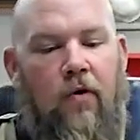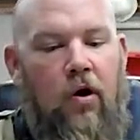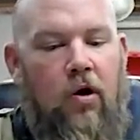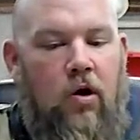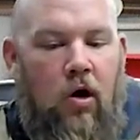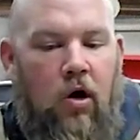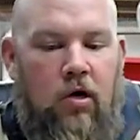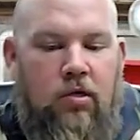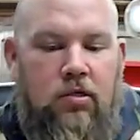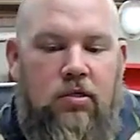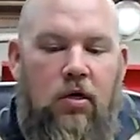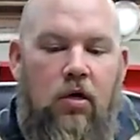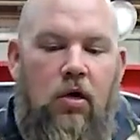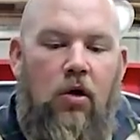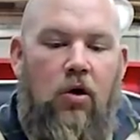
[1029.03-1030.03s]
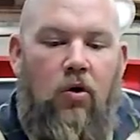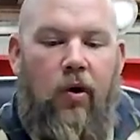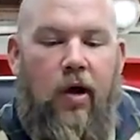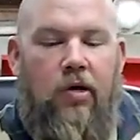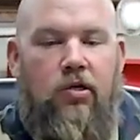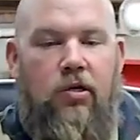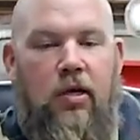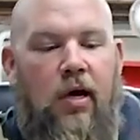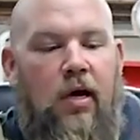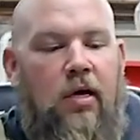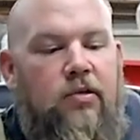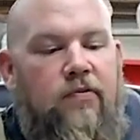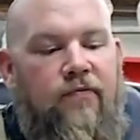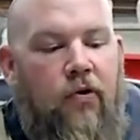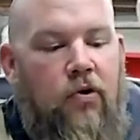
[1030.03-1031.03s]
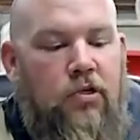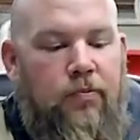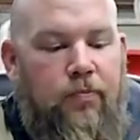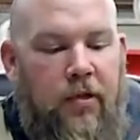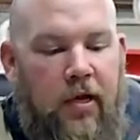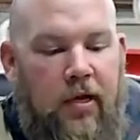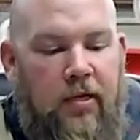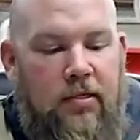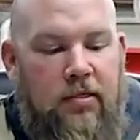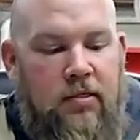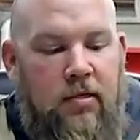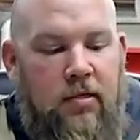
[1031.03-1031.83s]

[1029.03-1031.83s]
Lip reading: our cars who actually got us first place